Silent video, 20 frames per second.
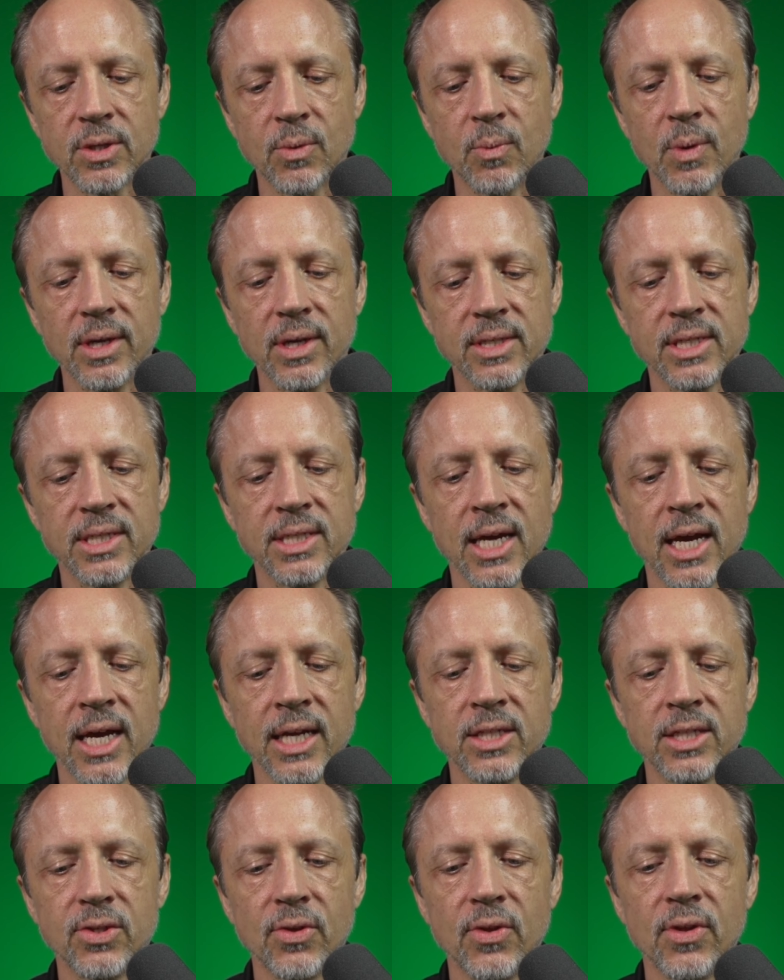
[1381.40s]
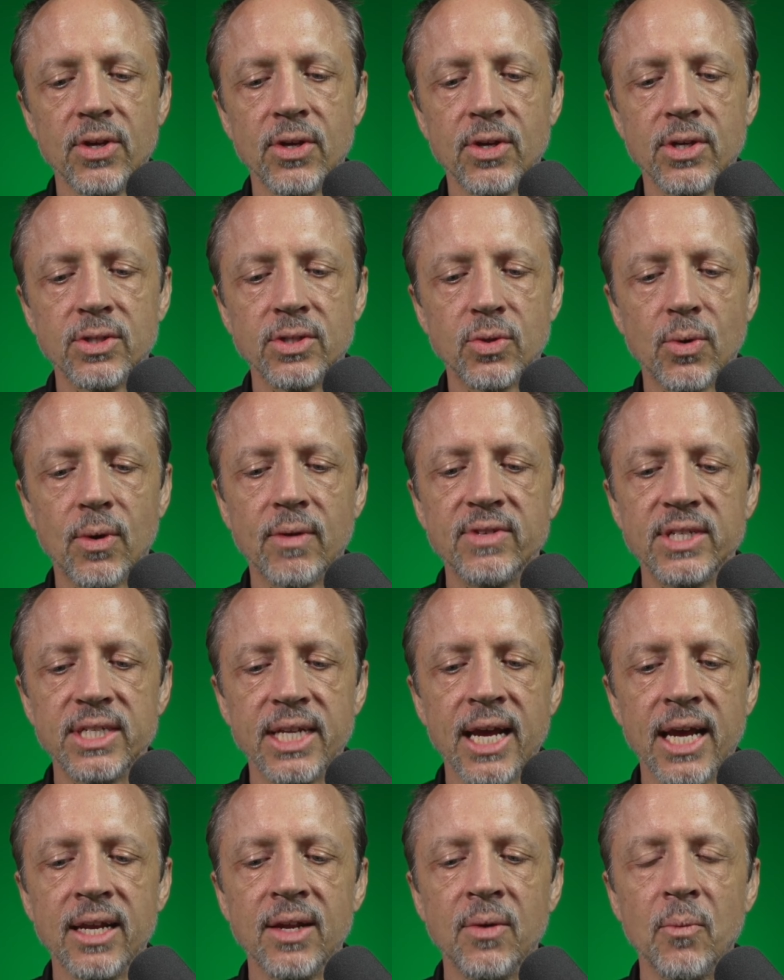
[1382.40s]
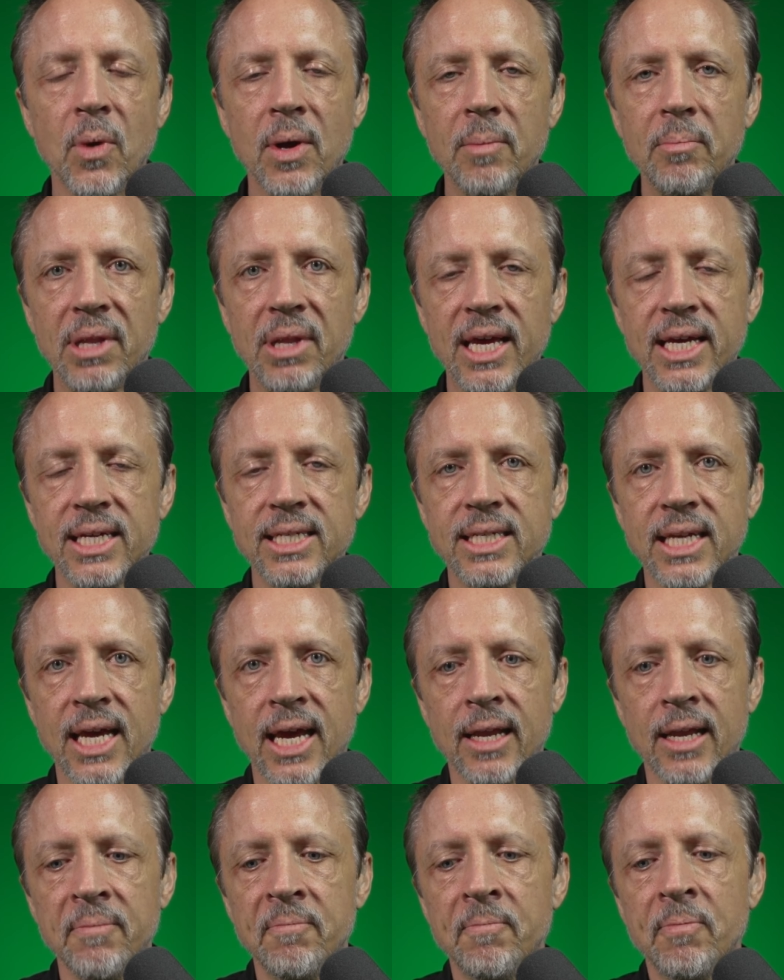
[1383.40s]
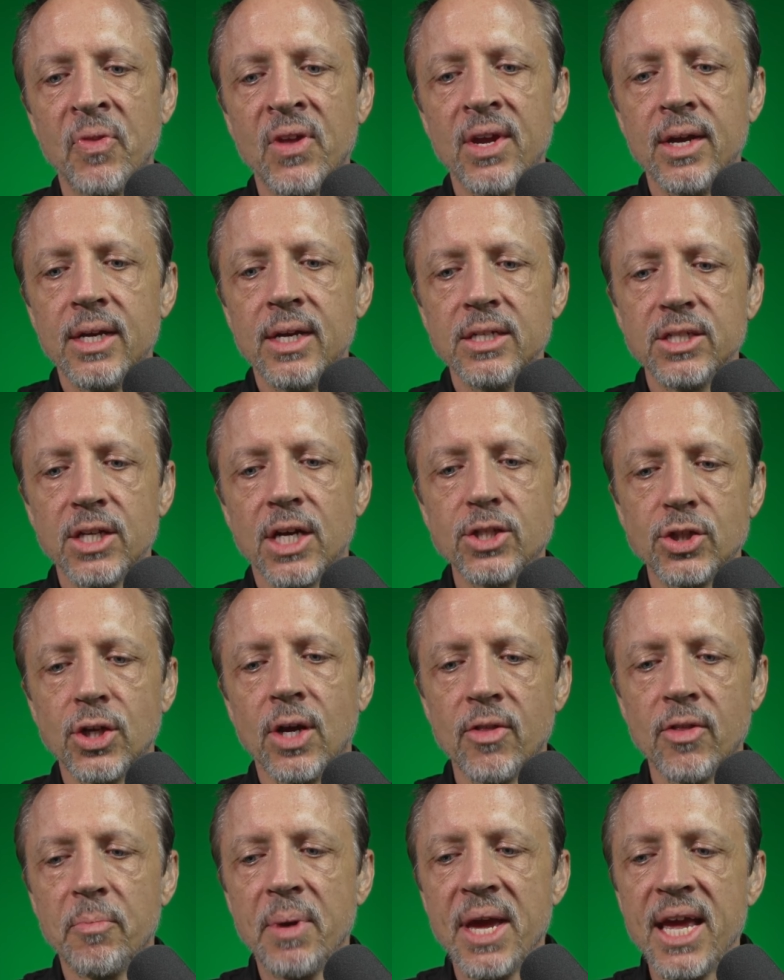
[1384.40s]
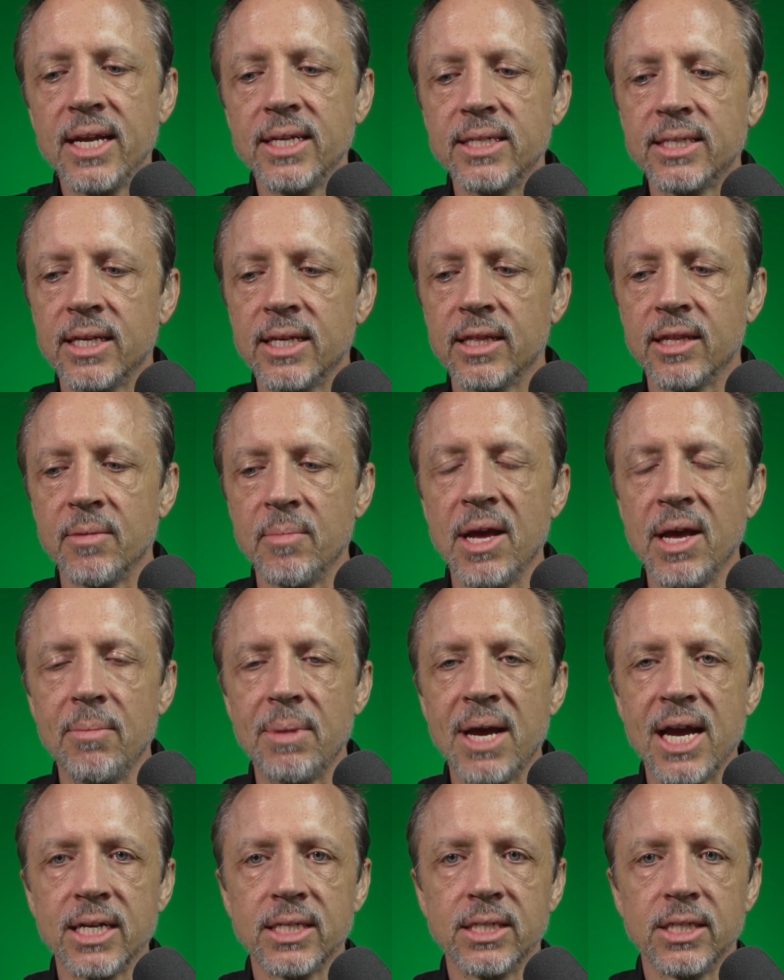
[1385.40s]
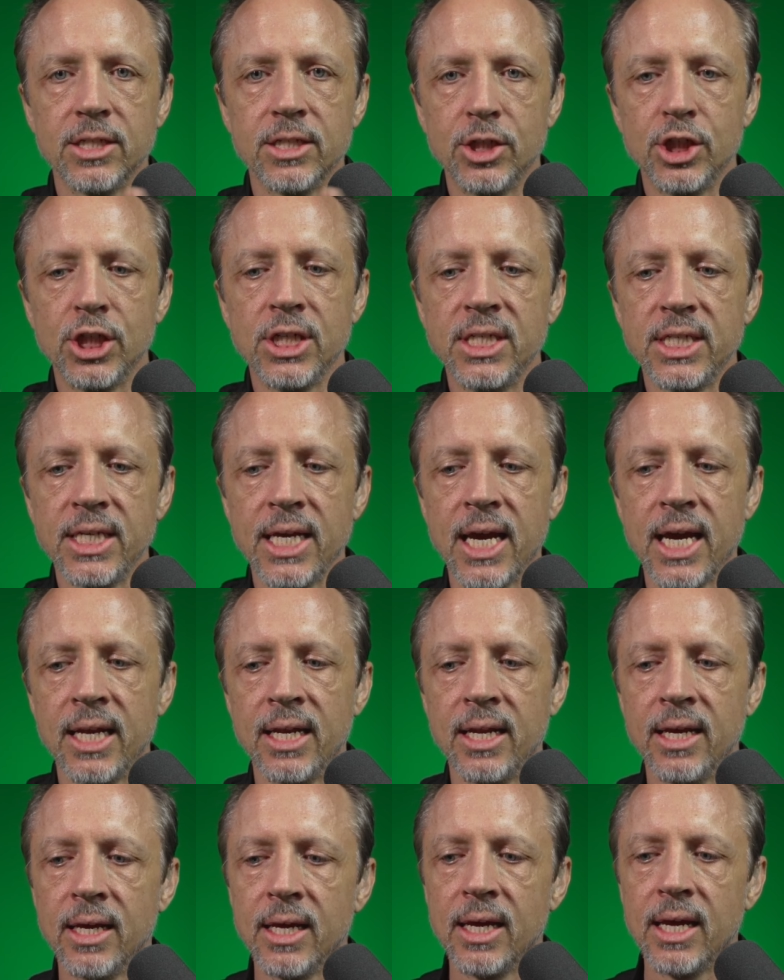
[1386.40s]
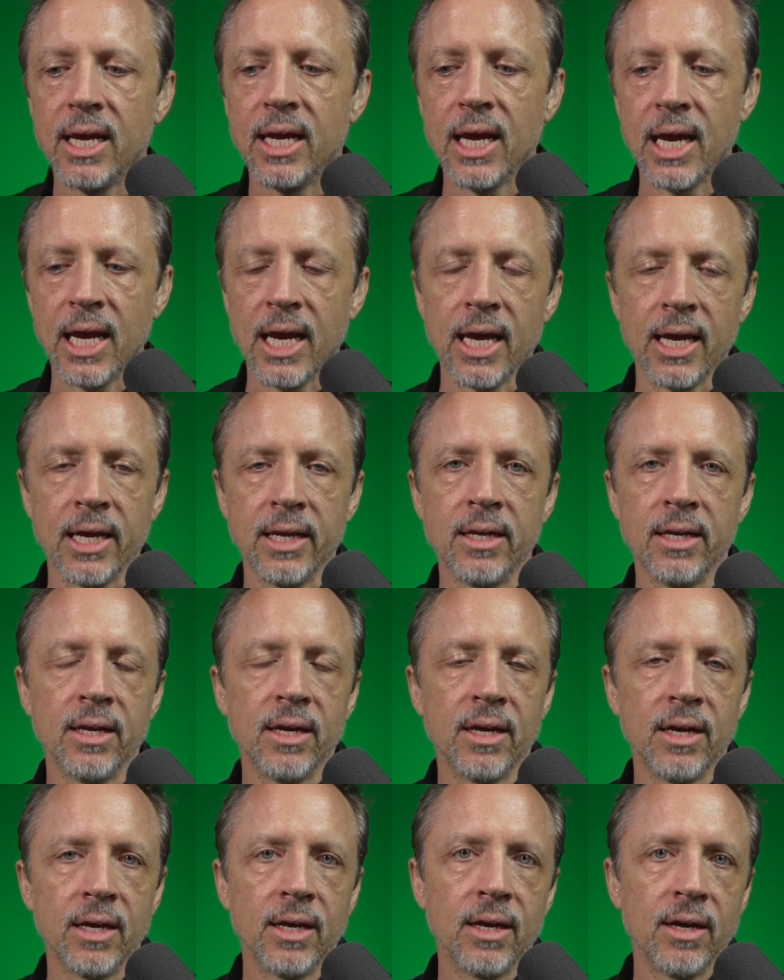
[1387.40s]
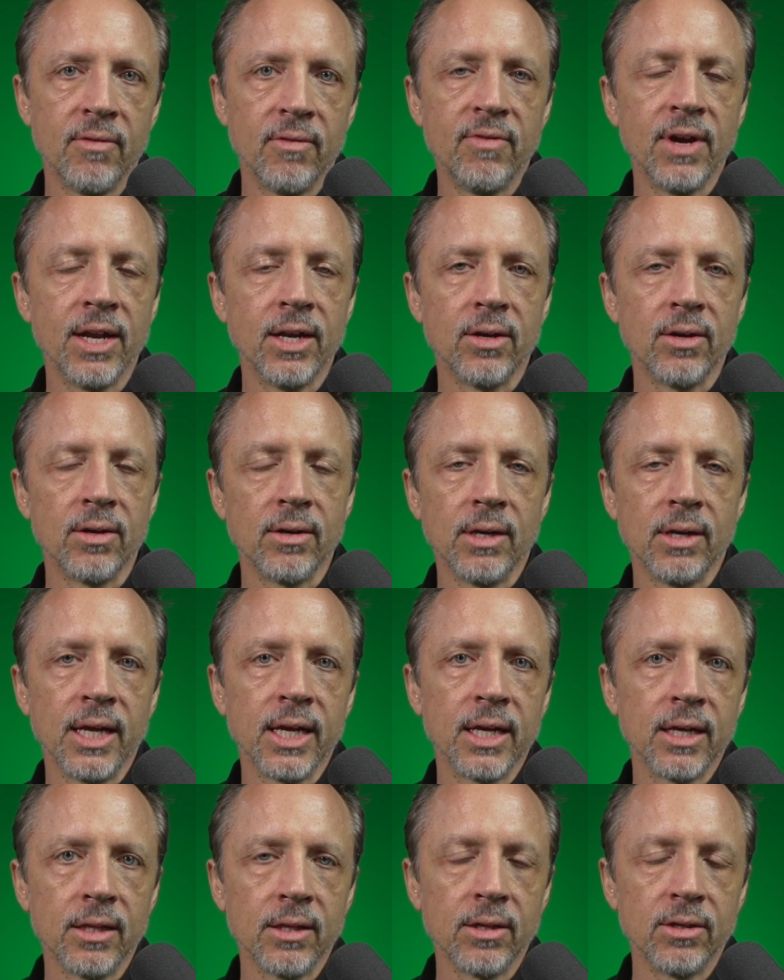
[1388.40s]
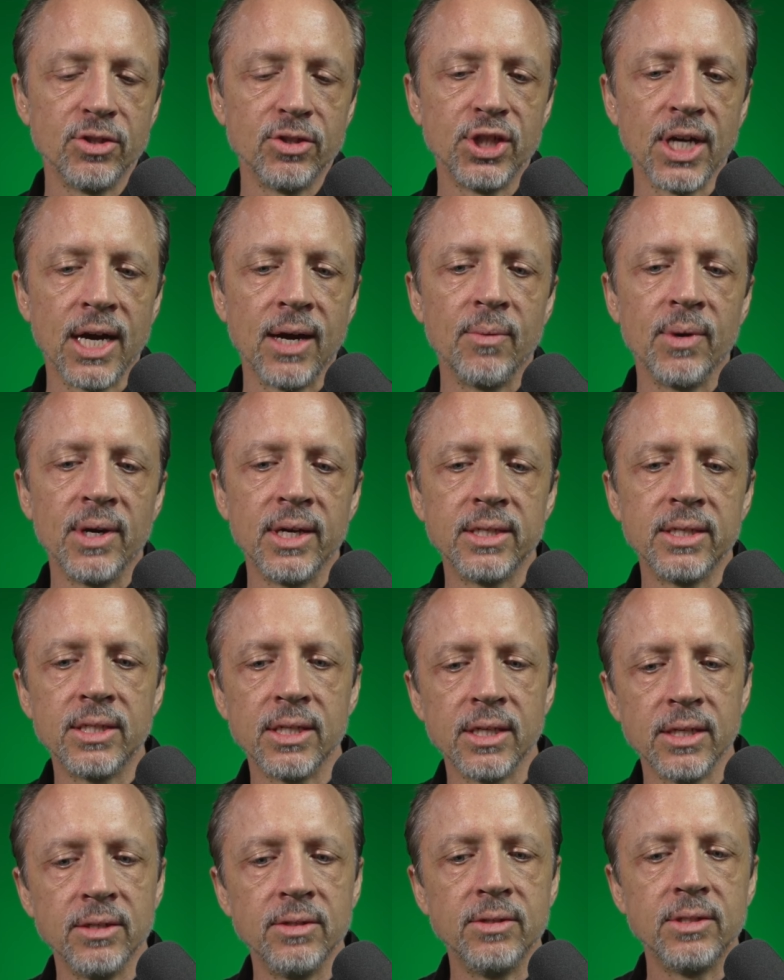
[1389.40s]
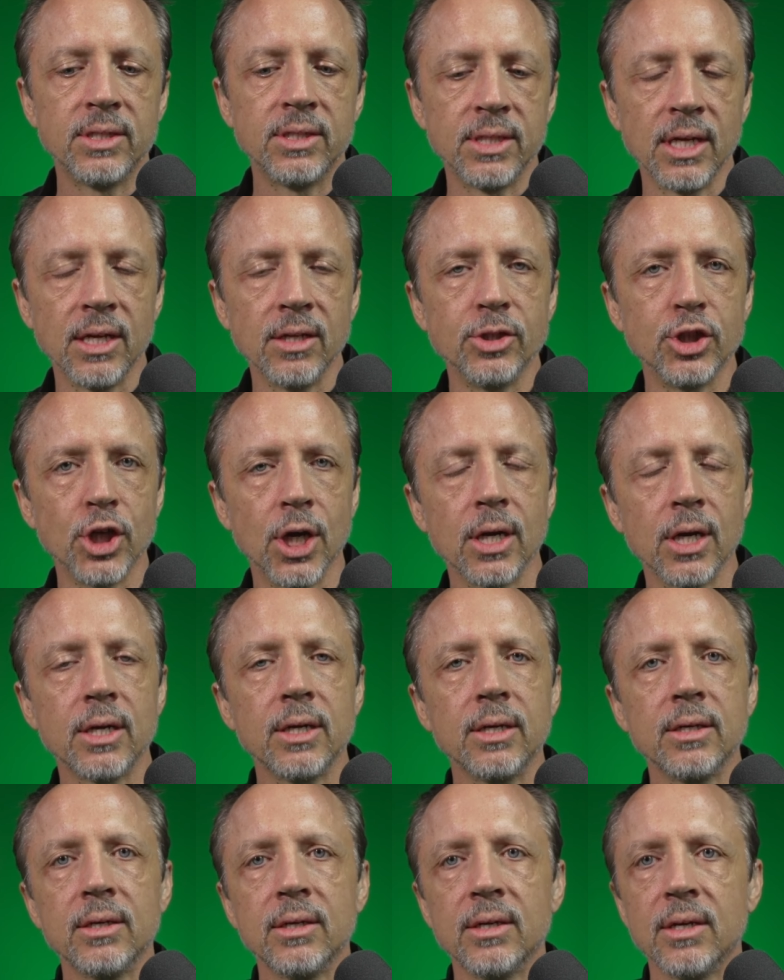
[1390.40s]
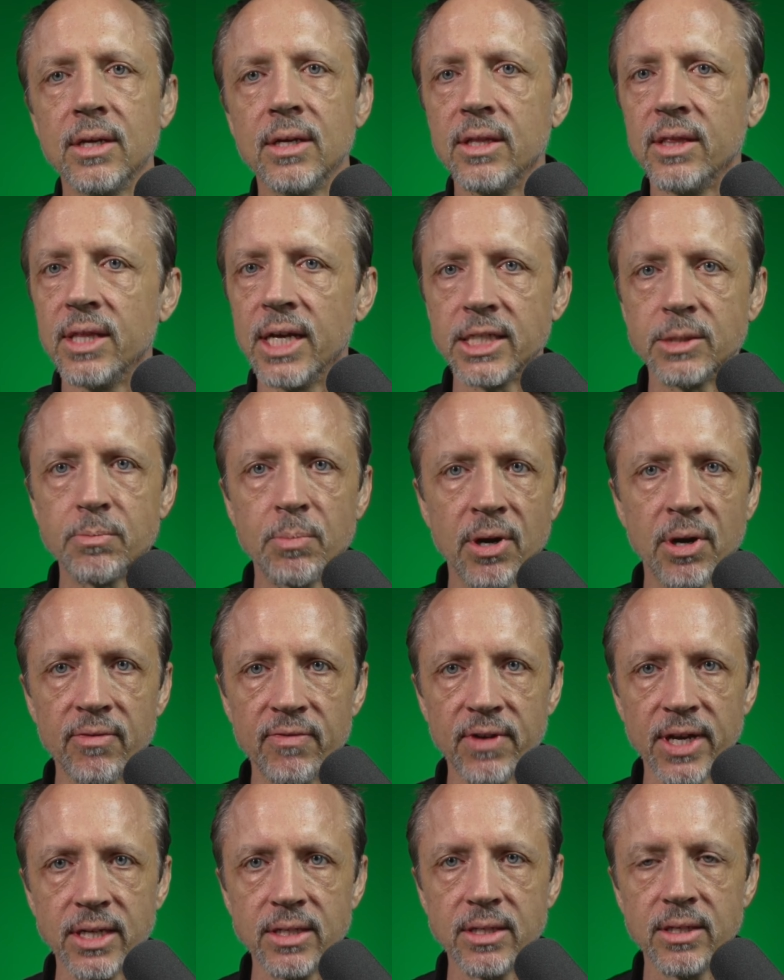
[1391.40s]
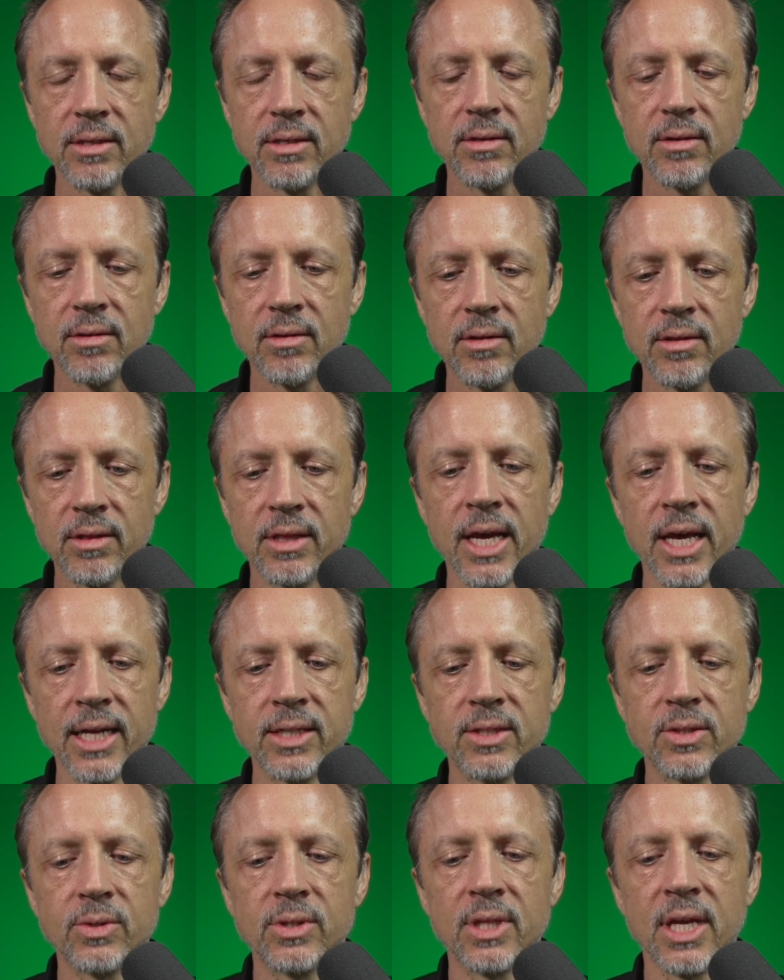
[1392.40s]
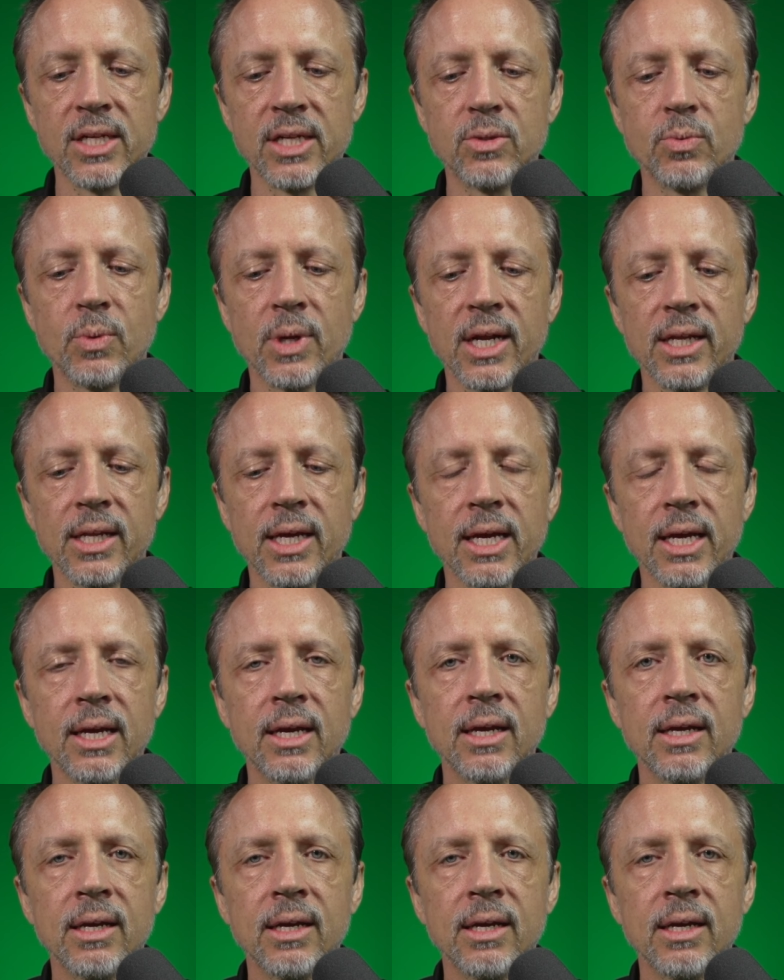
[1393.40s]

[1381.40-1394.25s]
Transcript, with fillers: are well designed so that you can sort of stand in one place and touch all the banks, the mailbox, GTN, and a vendor like a little Jawa to sell junk. That's perfect. That's that's what I like.